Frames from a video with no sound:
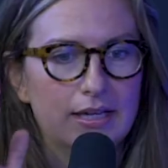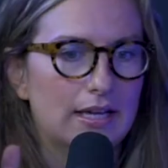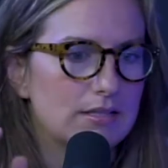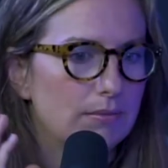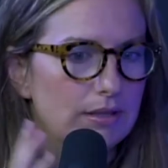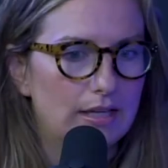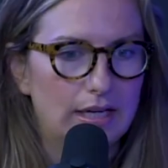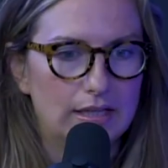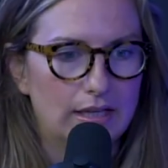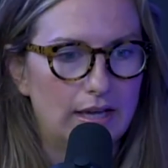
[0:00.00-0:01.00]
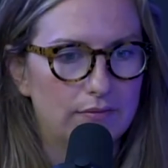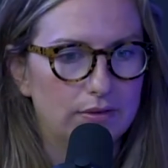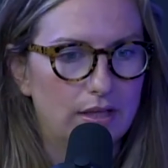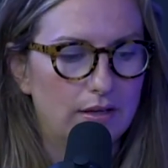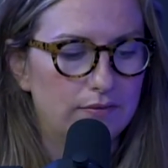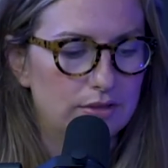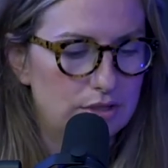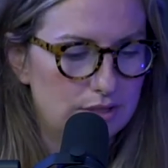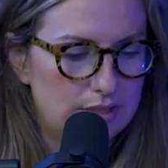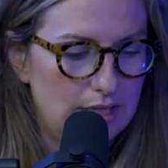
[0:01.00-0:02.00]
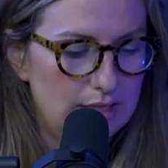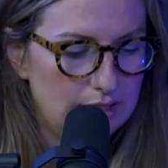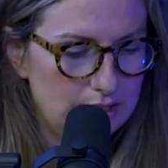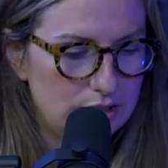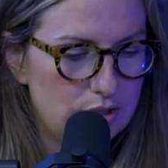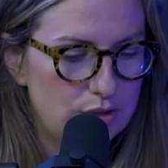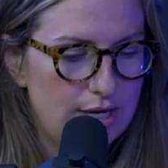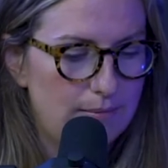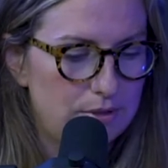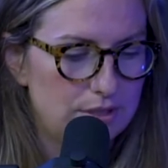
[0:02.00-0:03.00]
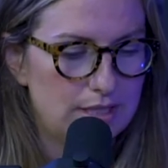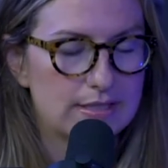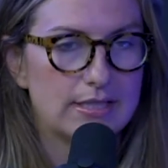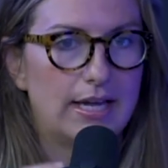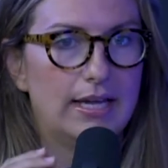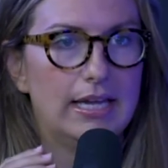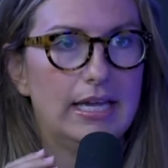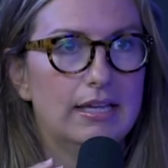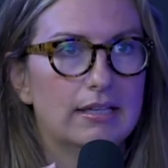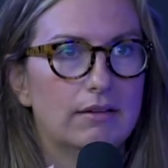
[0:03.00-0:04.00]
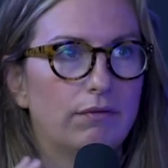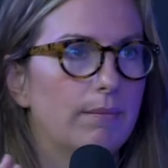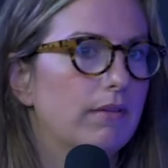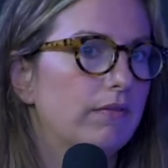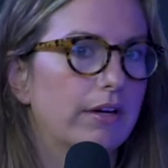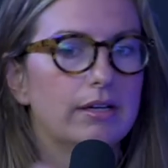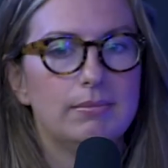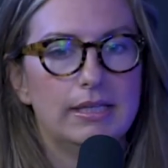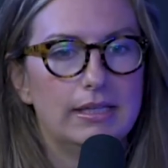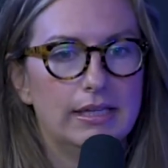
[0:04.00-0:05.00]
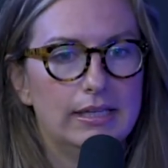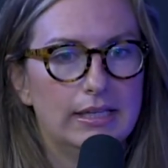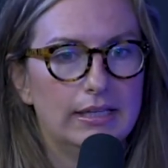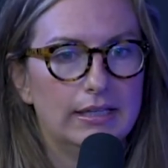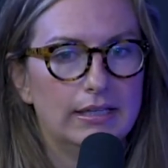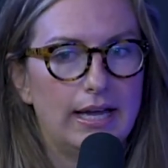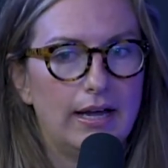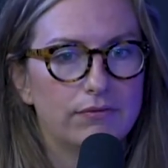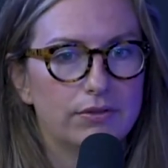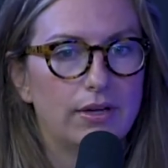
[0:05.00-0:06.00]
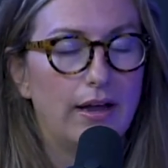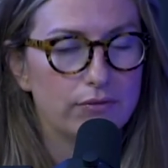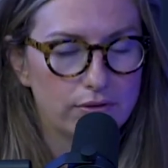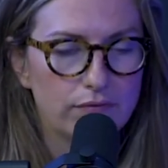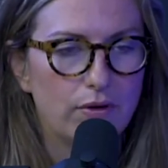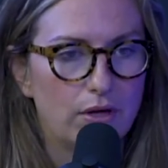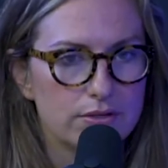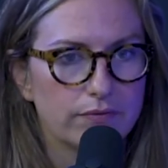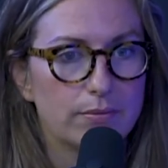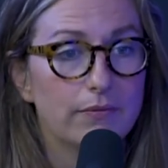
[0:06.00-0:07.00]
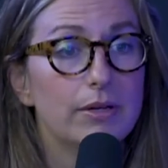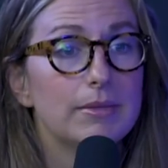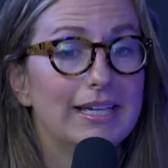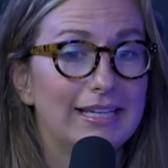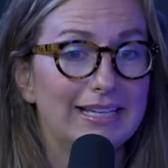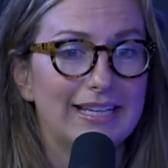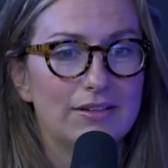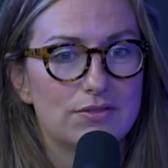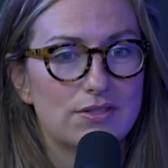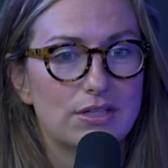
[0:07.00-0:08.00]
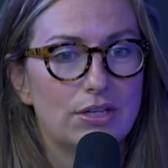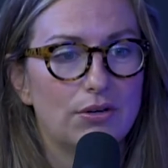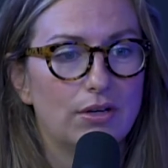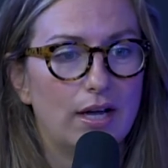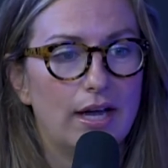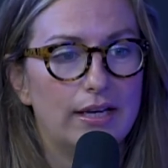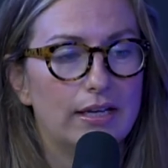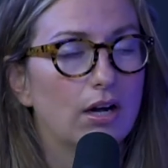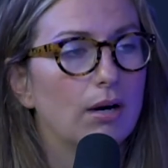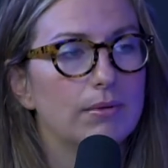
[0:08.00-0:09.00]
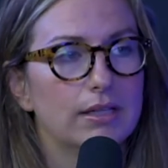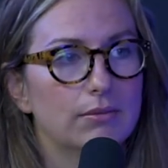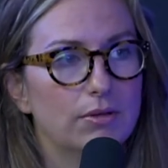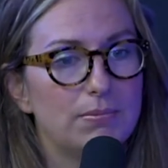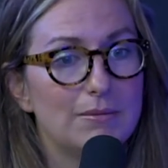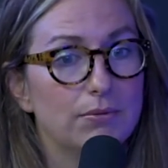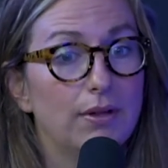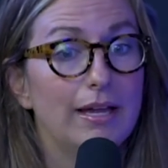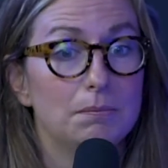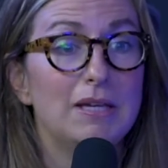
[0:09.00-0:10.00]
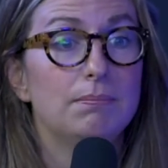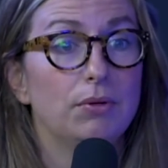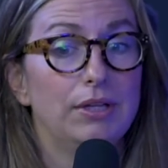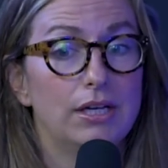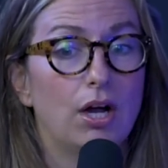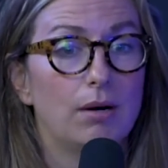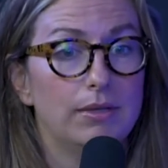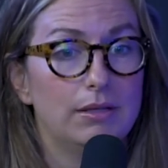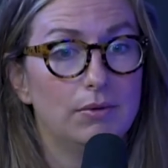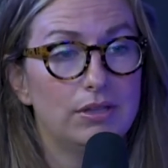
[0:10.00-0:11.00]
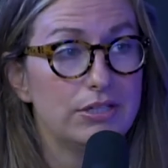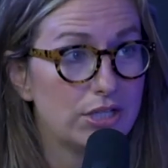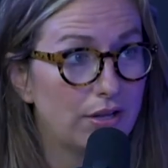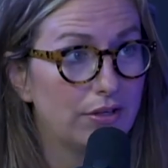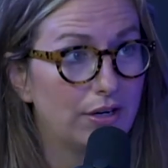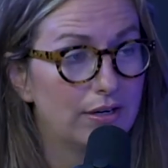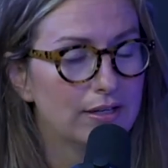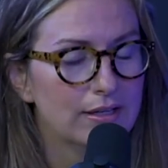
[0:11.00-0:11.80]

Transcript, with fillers: and something that I have loved just in these two chapters, is that it, from the very beginning, after the fall, so from the very beginning, it's, you know, God in harmony with people and people in harmony with each other.